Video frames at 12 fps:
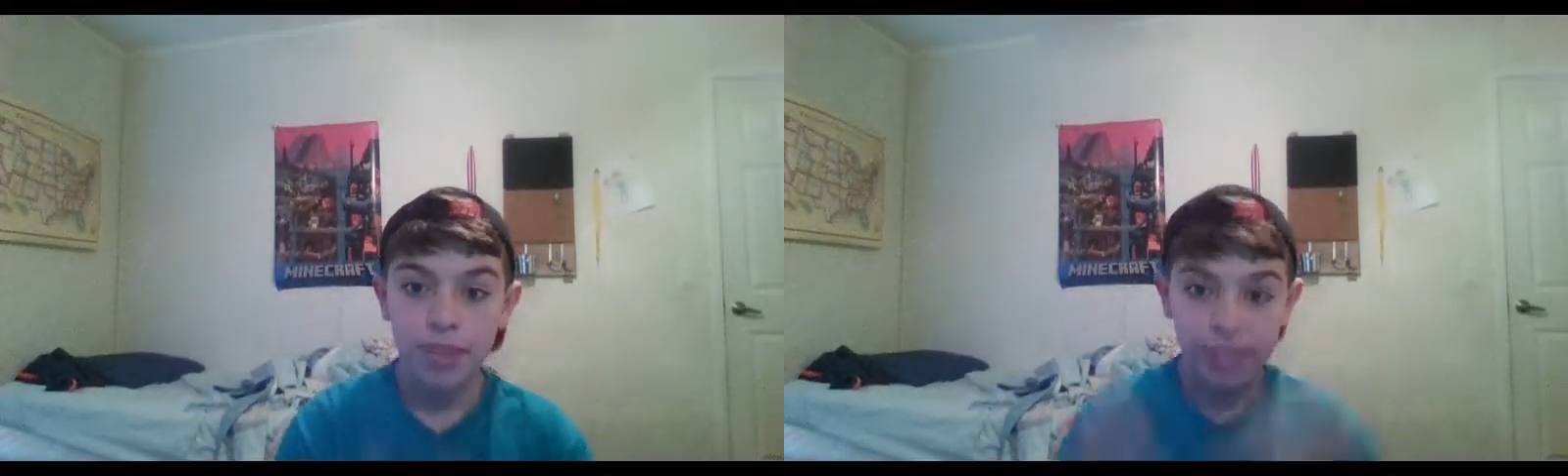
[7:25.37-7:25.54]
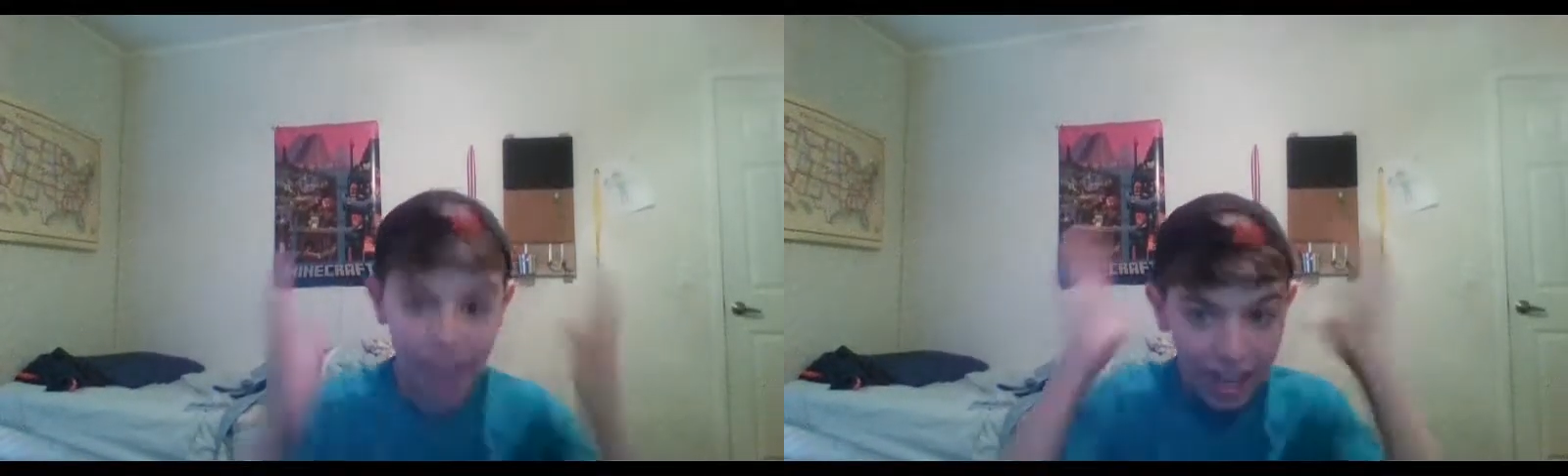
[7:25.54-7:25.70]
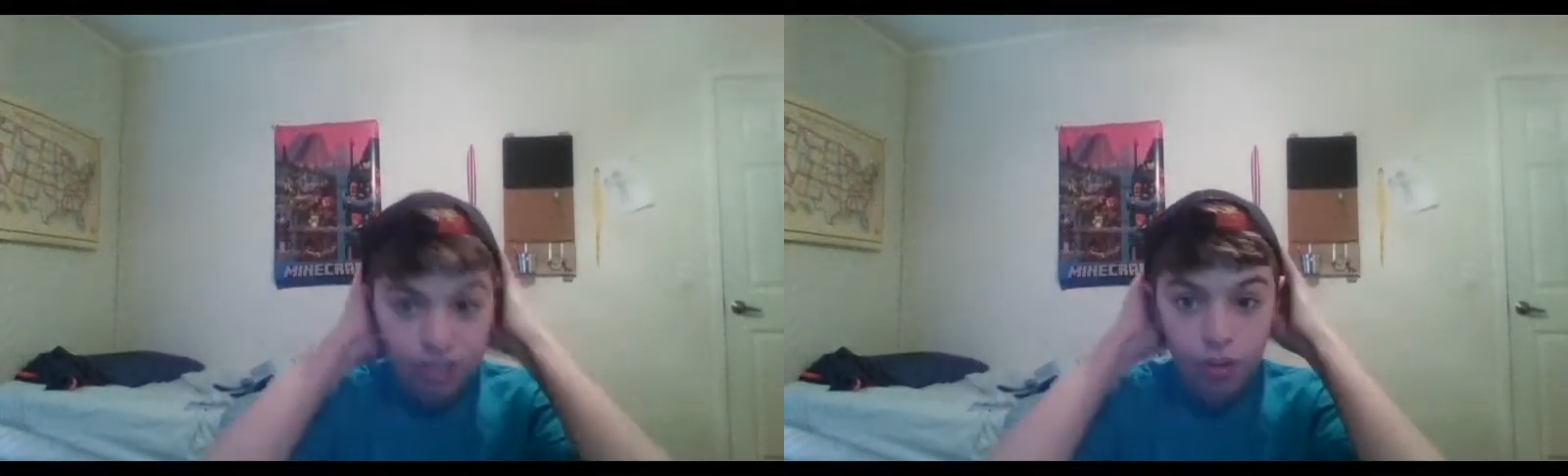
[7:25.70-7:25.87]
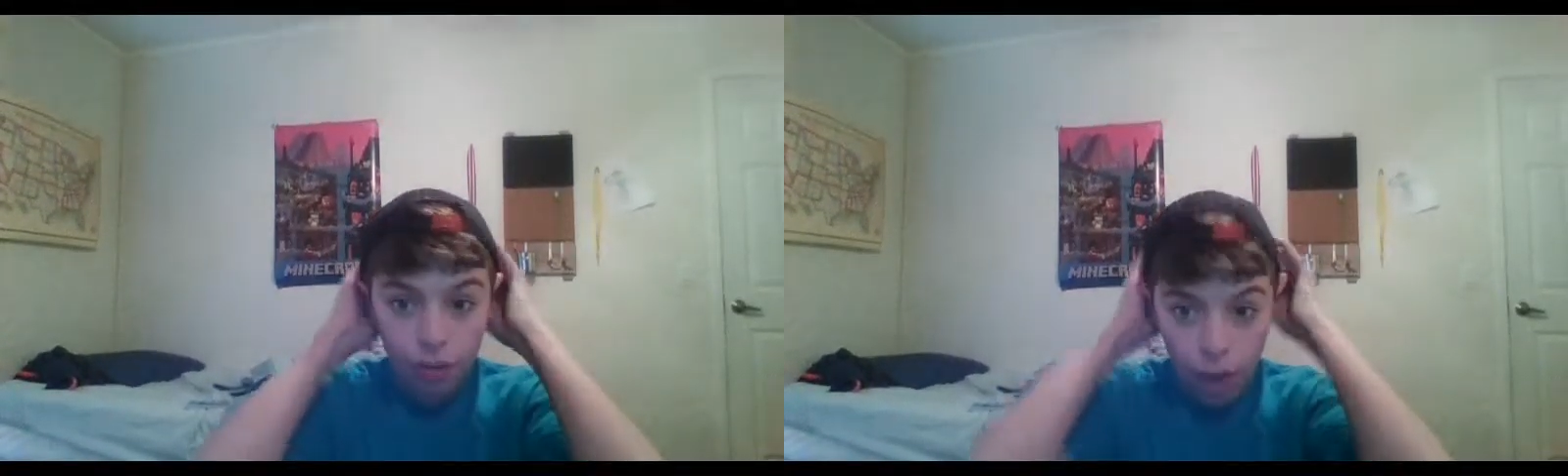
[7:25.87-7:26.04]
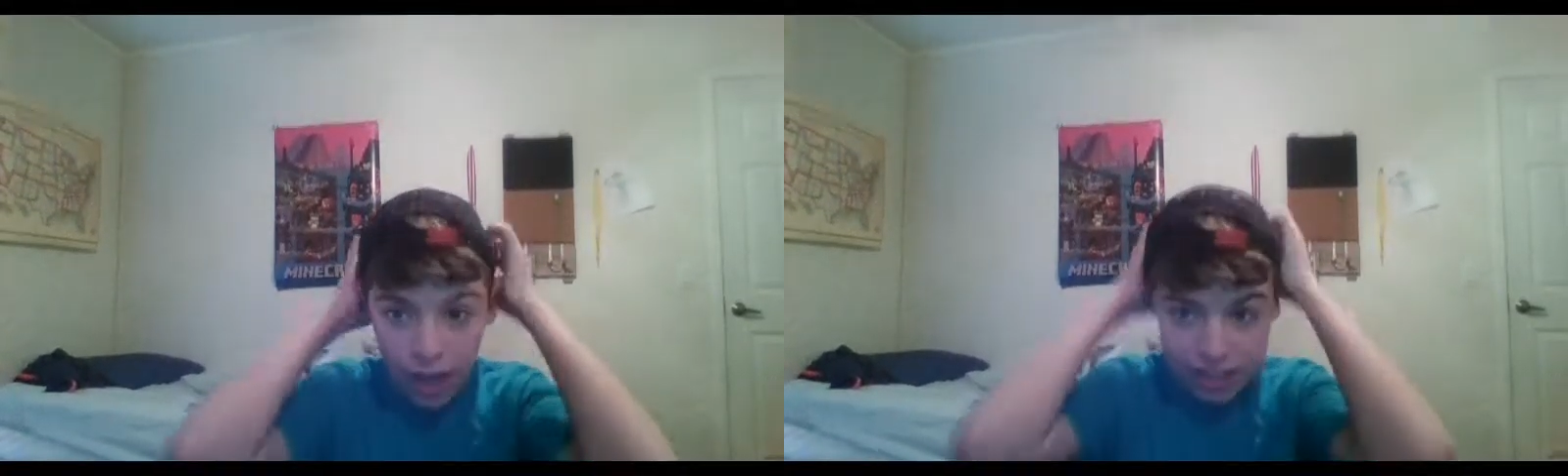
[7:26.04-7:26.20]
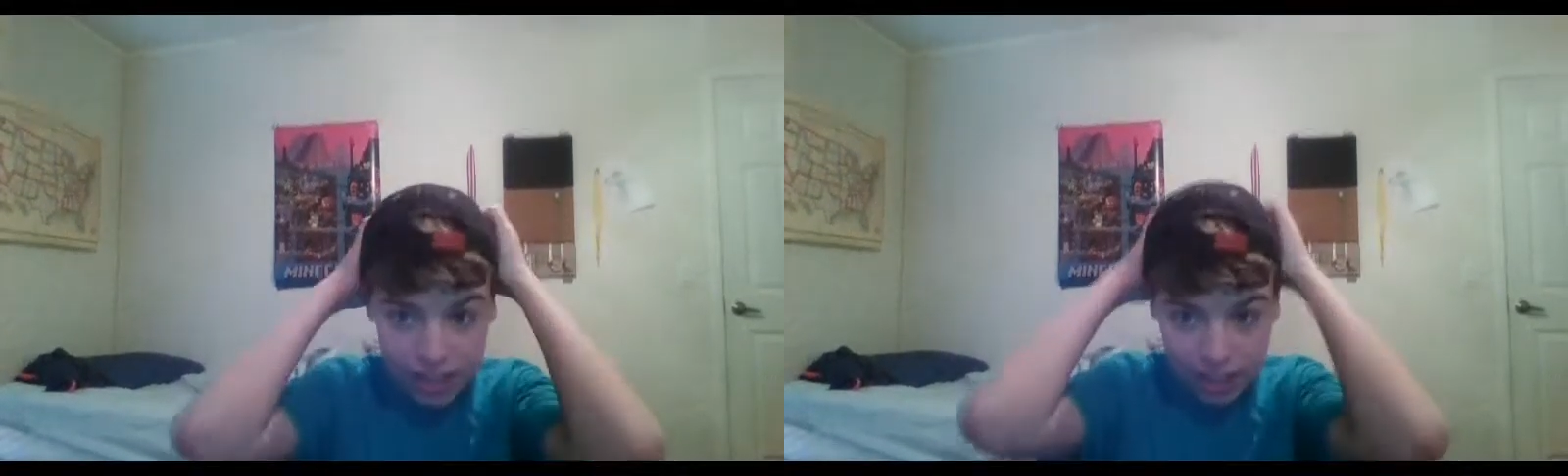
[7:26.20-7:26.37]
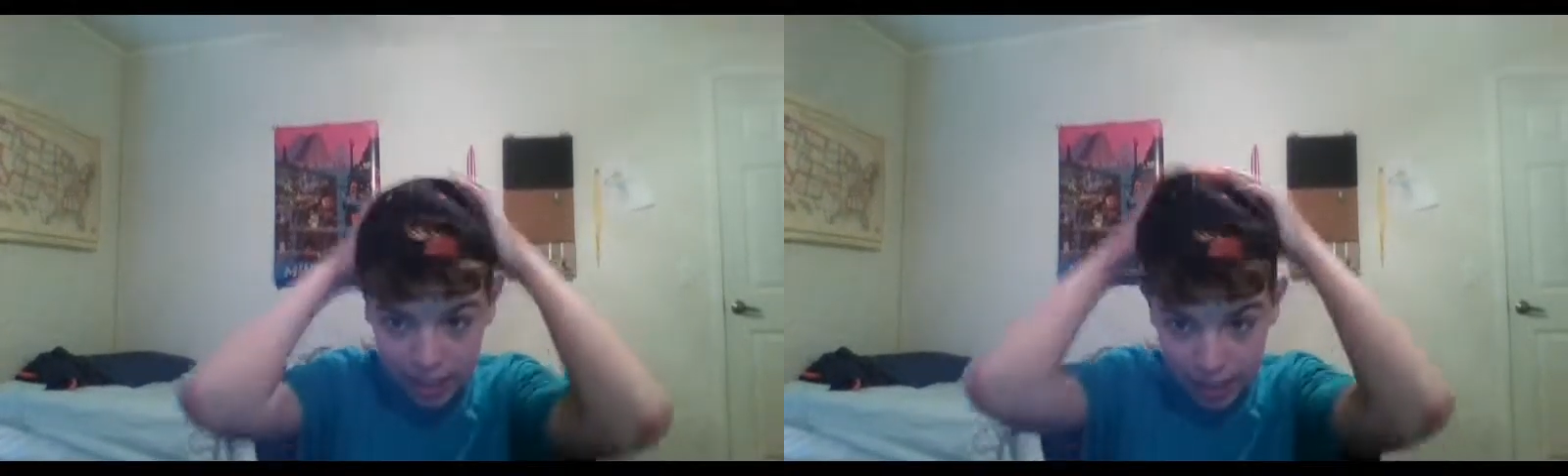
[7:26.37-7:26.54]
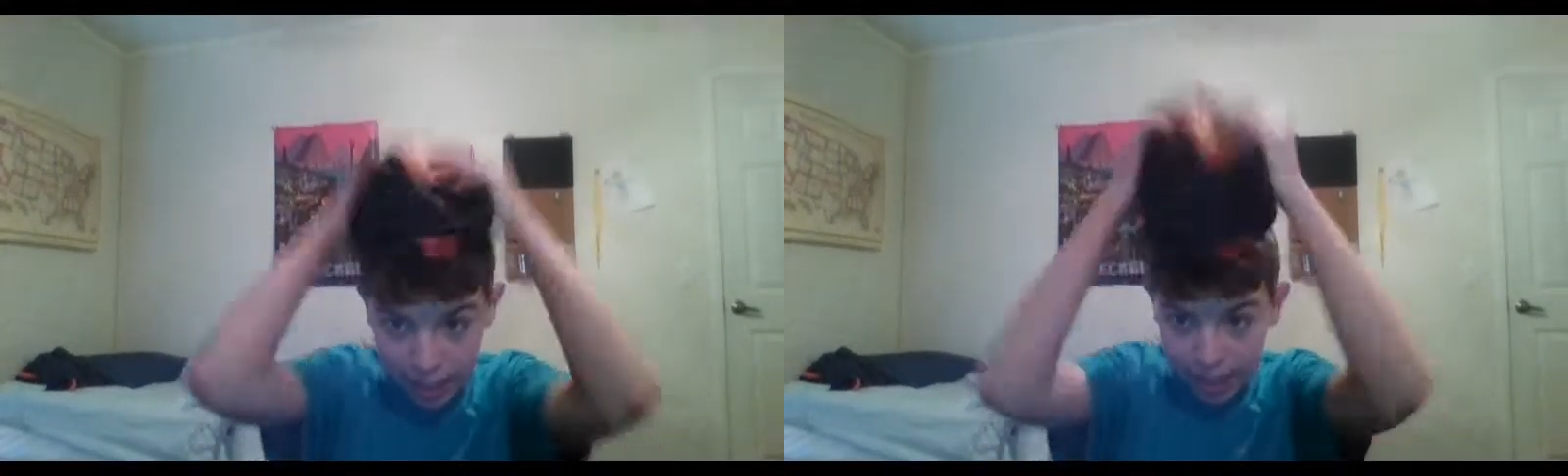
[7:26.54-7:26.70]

thanks for watching.